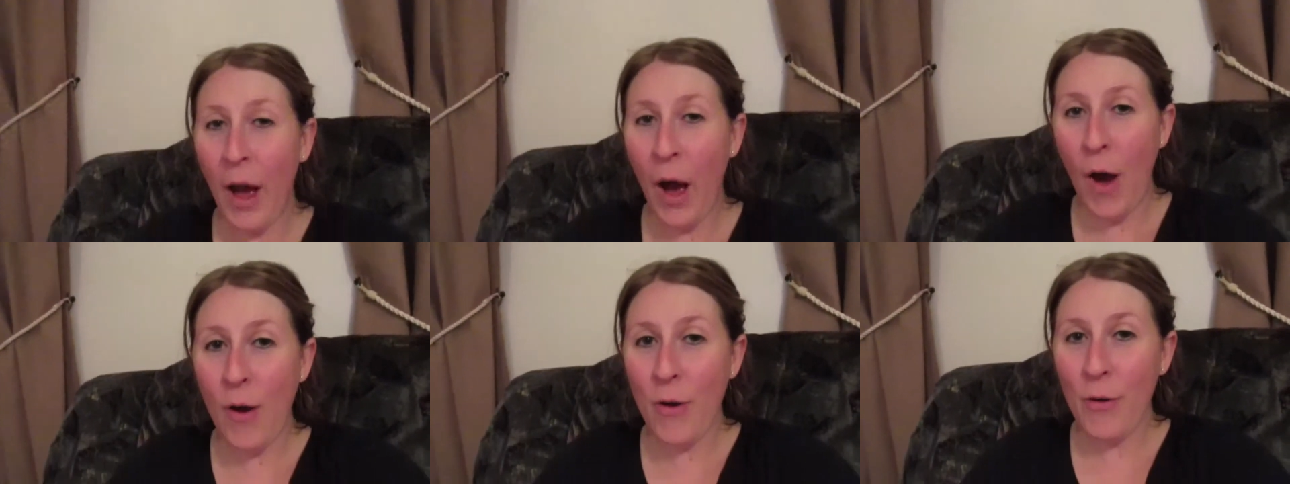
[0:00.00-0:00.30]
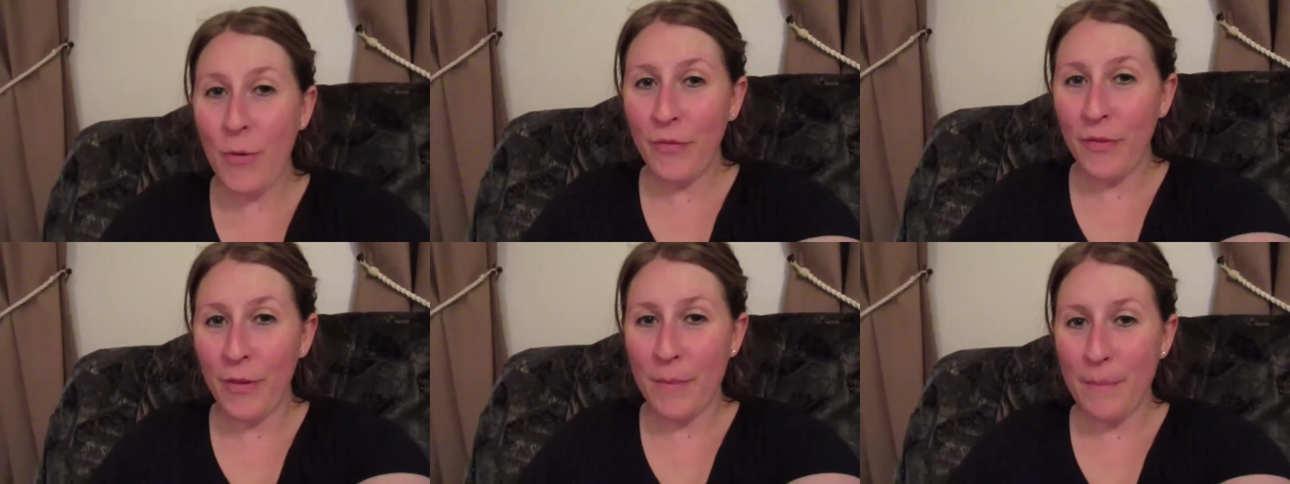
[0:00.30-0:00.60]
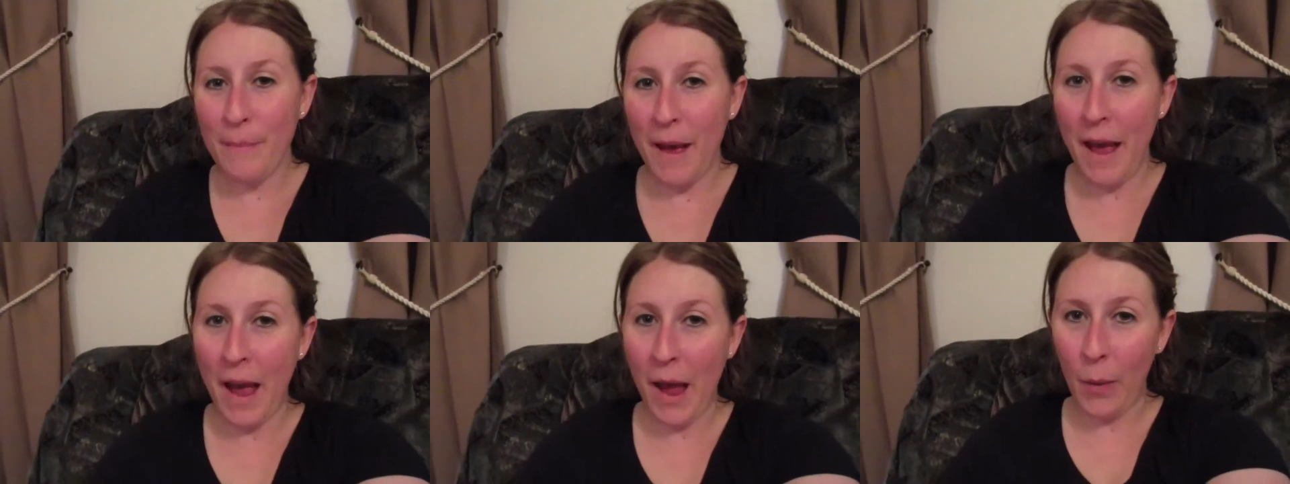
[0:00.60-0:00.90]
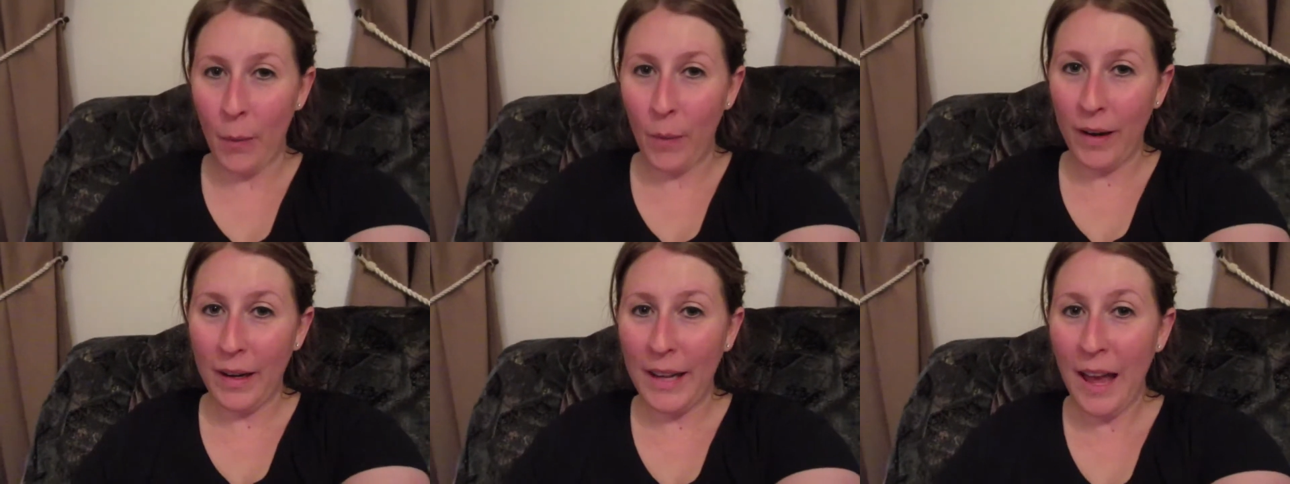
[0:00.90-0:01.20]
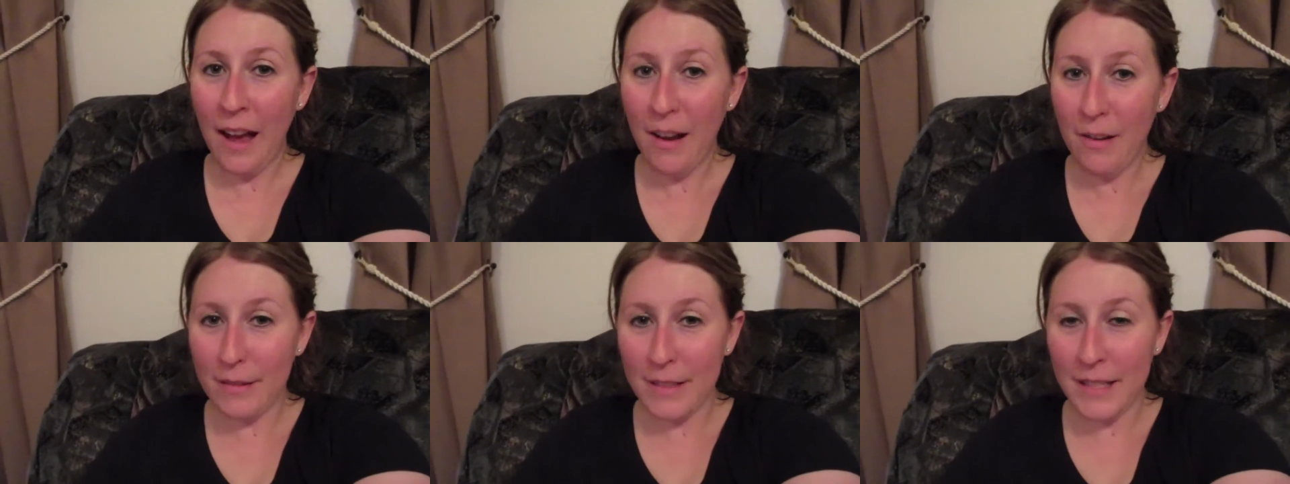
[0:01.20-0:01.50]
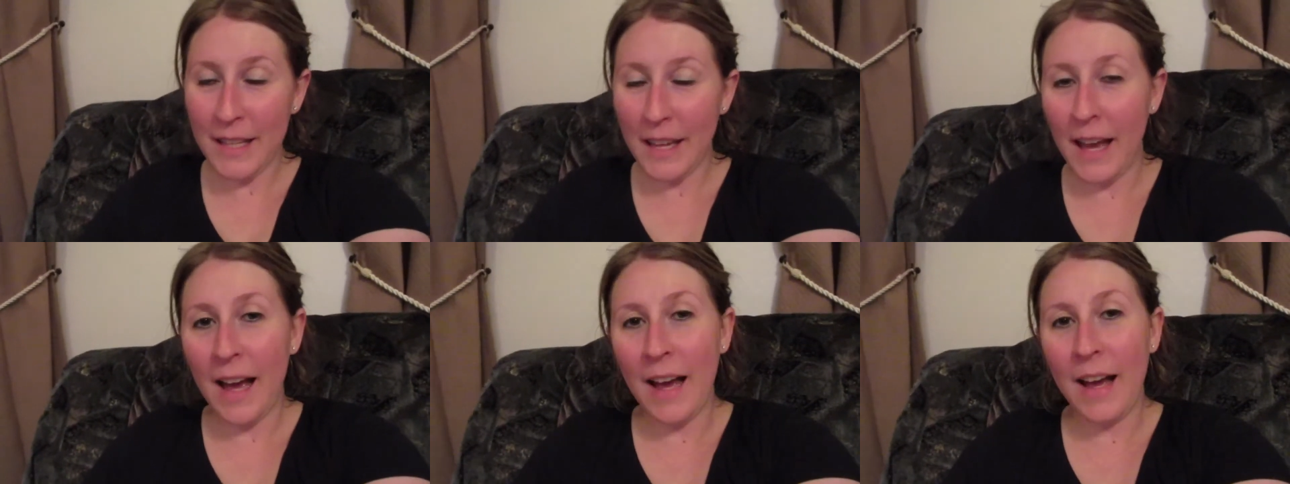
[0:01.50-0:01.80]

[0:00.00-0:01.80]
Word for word: home from my workout.